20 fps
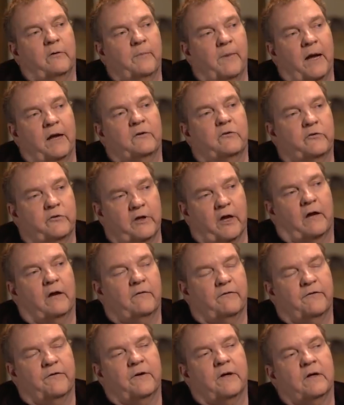myself
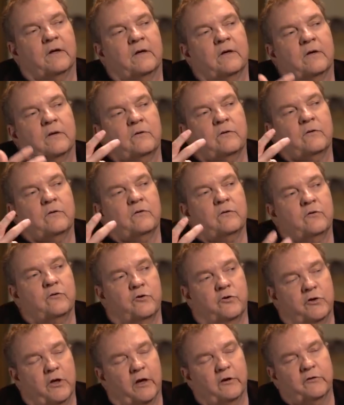
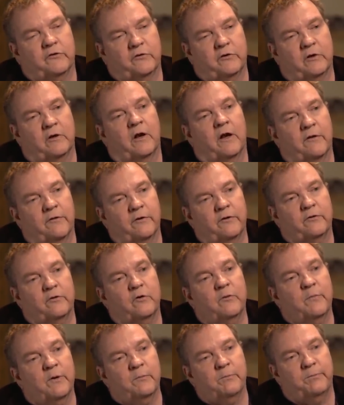just another
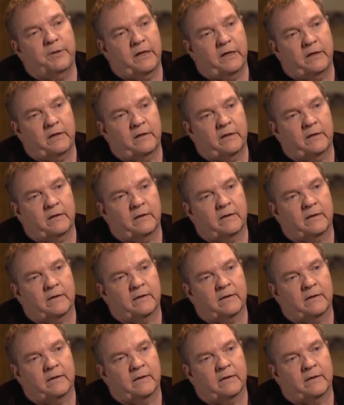human being